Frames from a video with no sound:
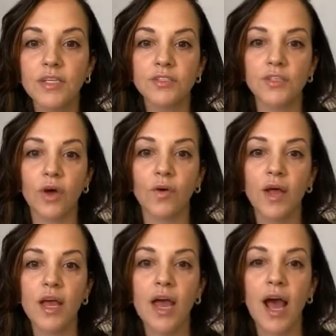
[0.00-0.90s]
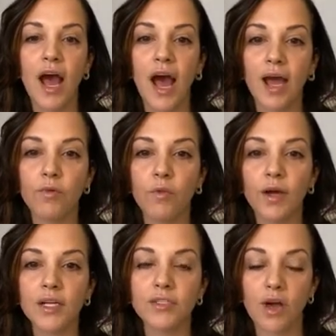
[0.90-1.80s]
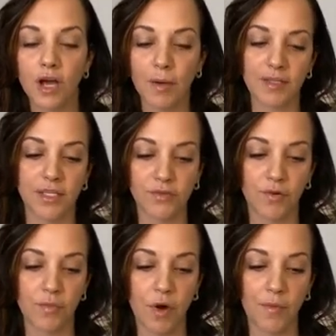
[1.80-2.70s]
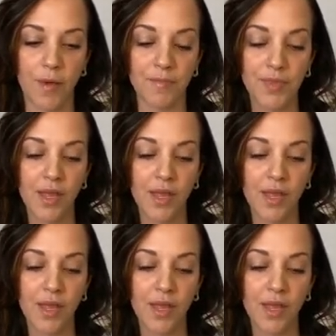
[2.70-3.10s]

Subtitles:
So I want to talk about this for a moment.